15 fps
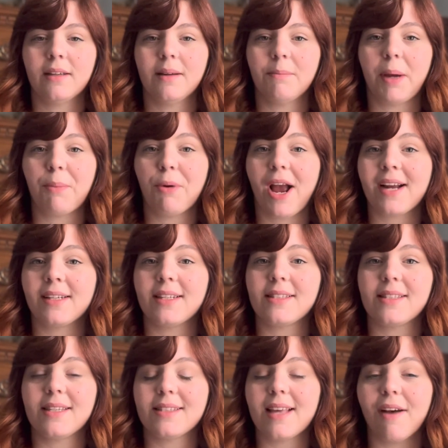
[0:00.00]
My practice
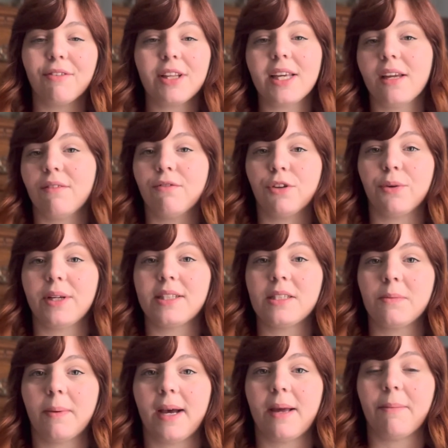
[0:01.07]
is heavily influenced
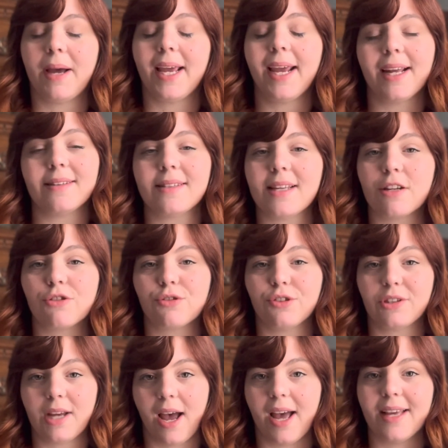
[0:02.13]
by my ancestral
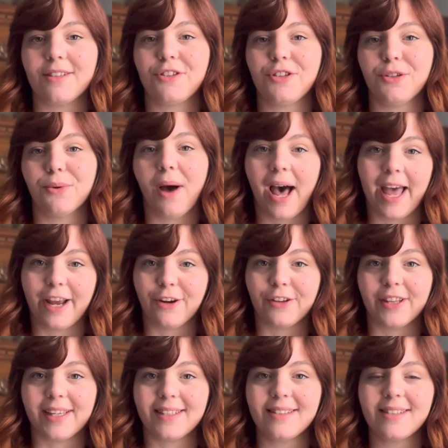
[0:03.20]
ties to
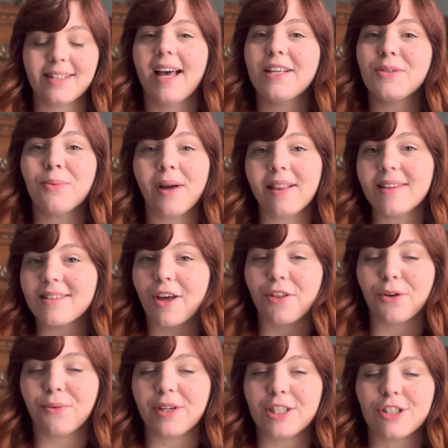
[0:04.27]
Ireland, as well as other
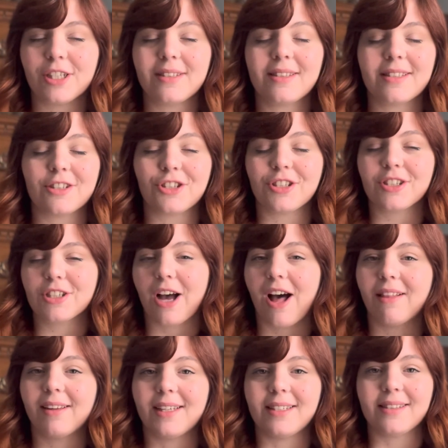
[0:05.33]
regions such as
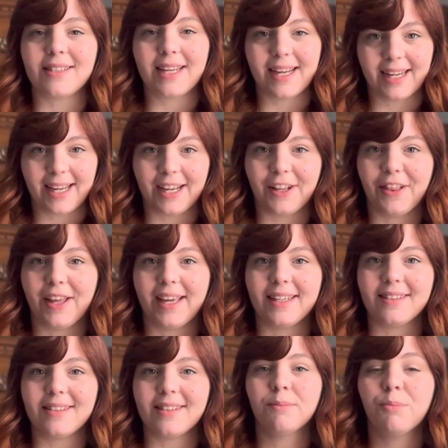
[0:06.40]
Scotland and England,